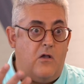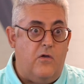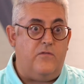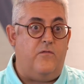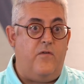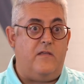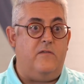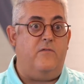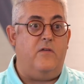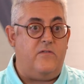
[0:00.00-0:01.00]
cost
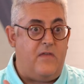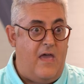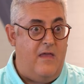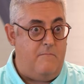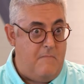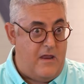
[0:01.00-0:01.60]
effectiveness, and